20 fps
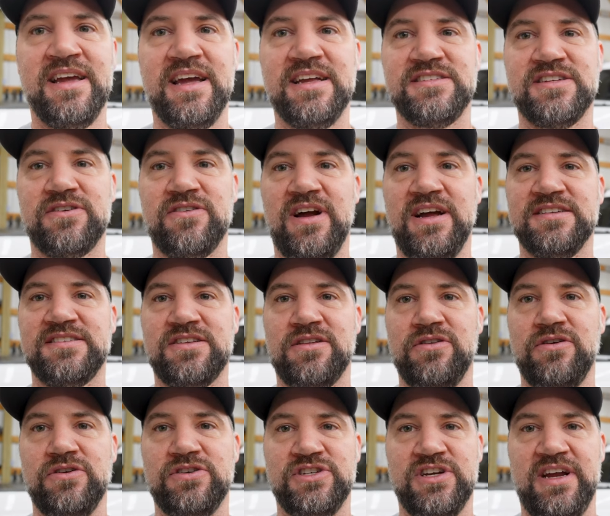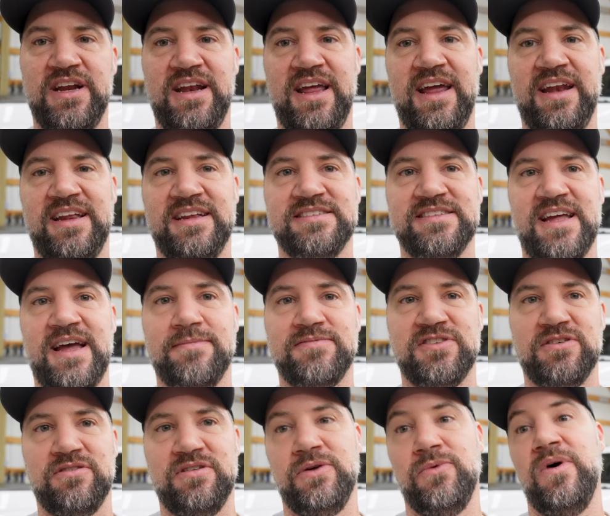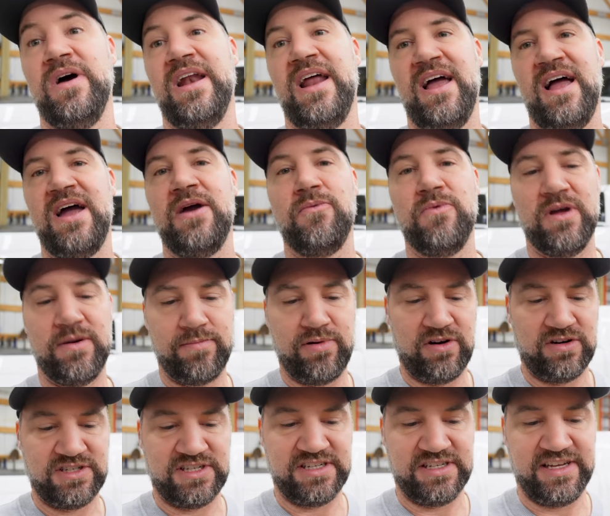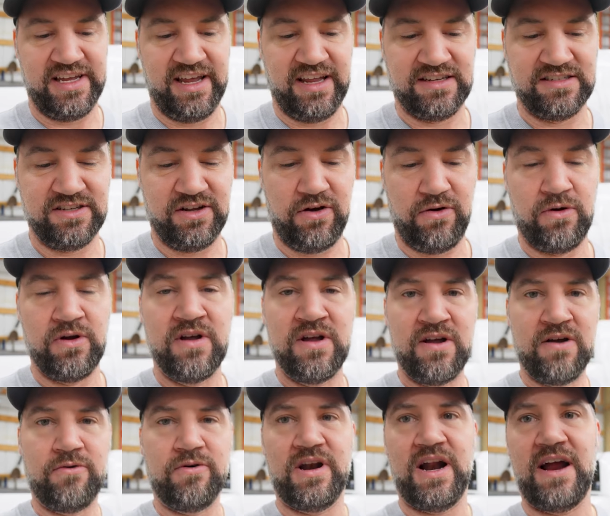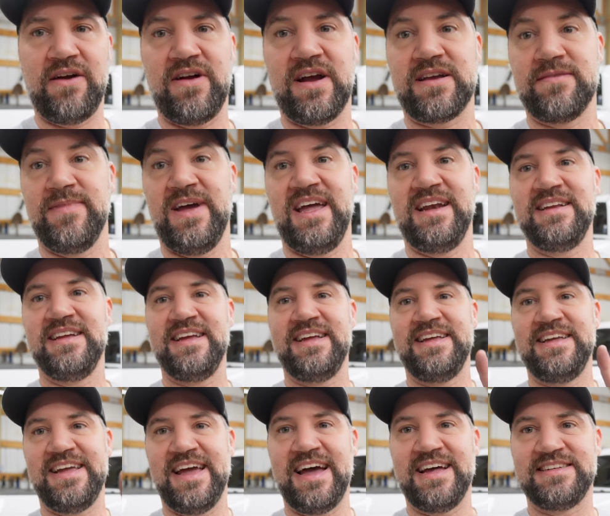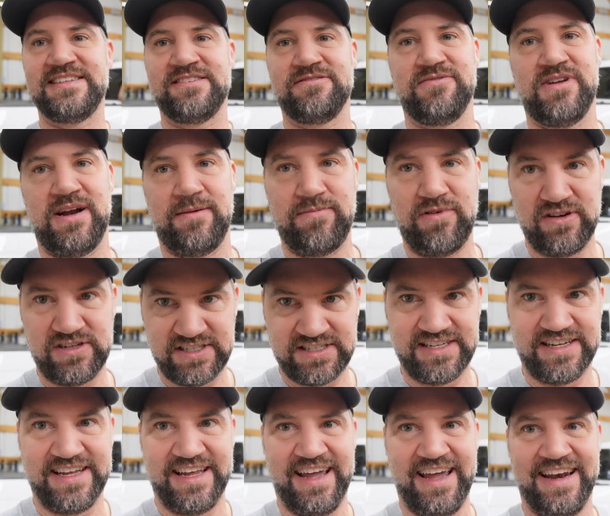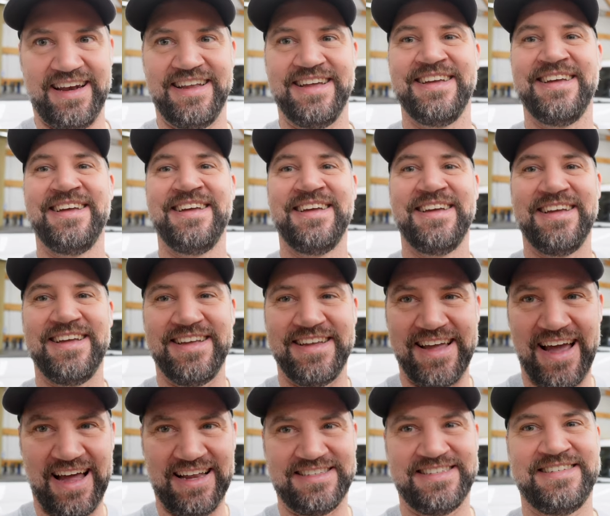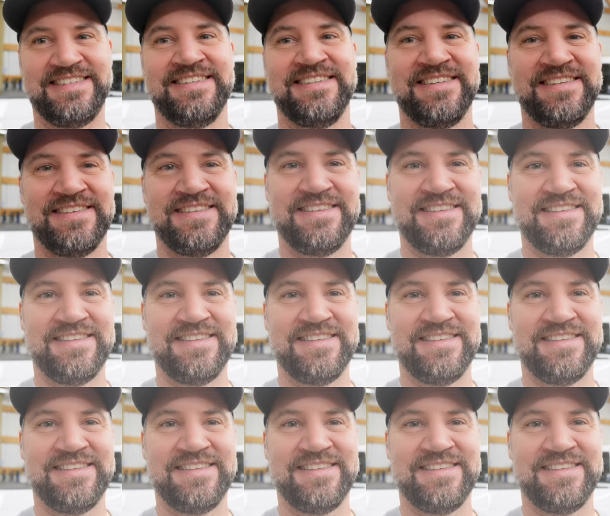It's a great solution and it's absolutely one I would purchase again. So would I recommend? Yes. Would I purchase again? Yes.